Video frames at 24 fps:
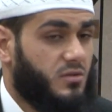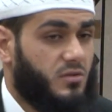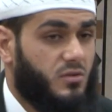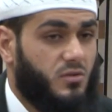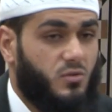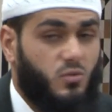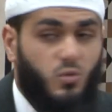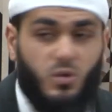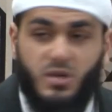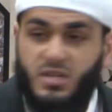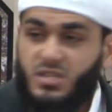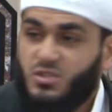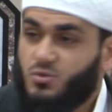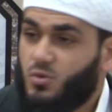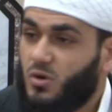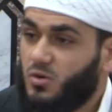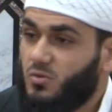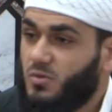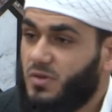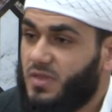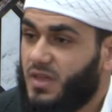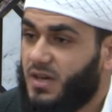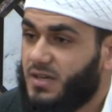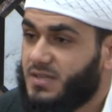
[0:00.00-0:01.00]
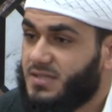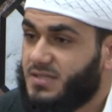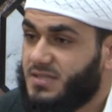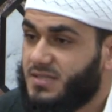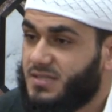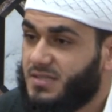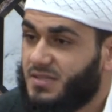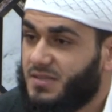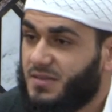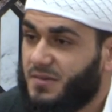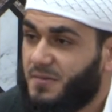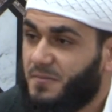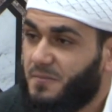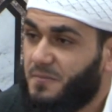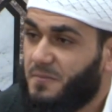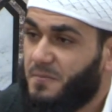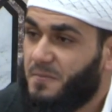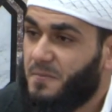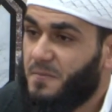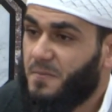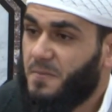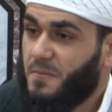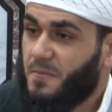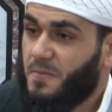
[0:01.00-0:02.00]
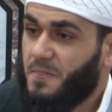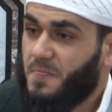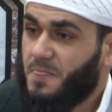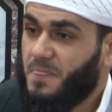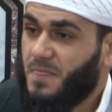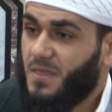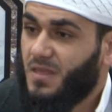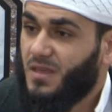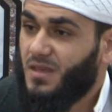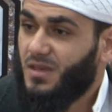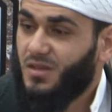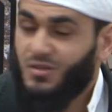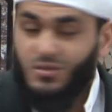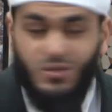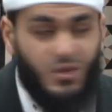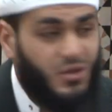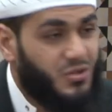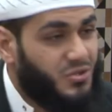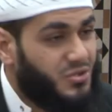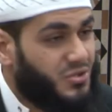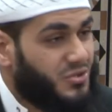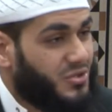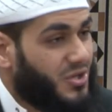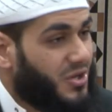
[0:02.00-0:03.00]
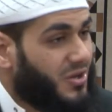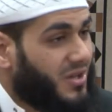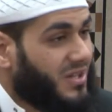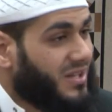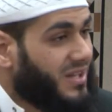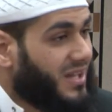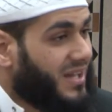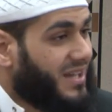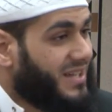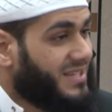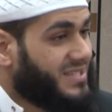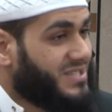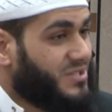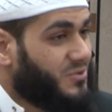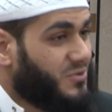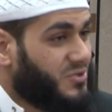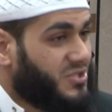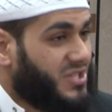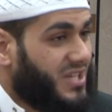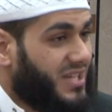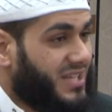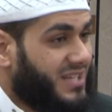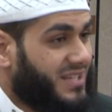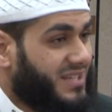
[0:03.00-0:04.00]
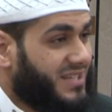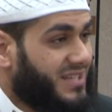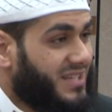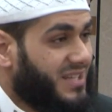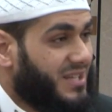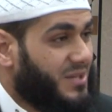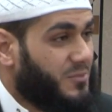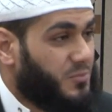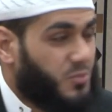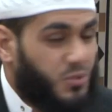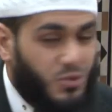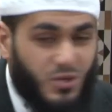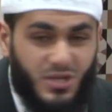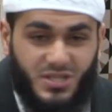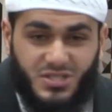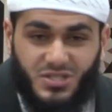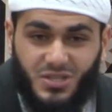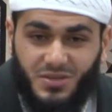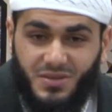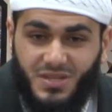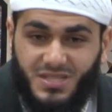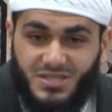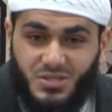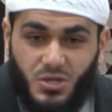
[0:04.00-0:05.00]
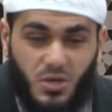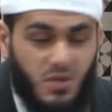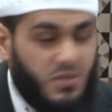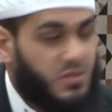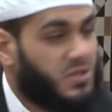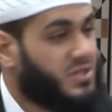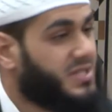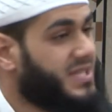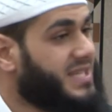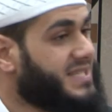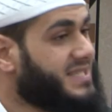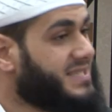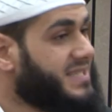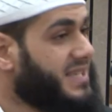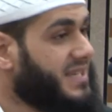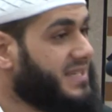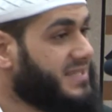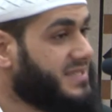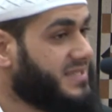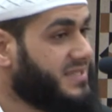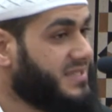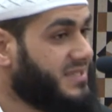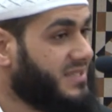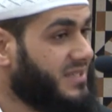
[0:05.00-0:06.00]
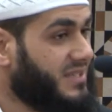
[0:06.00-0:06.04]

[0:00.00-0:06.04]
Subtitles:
What is wrong with us? Don't you know Allah Azza wa Jal put us on this earth to test us?